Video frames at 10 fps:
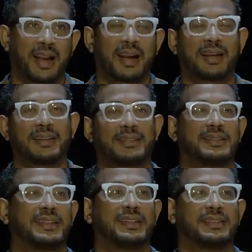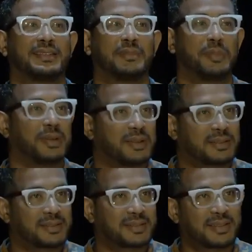has its
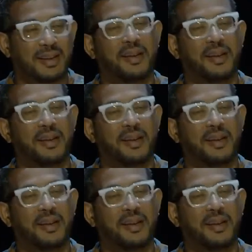perks,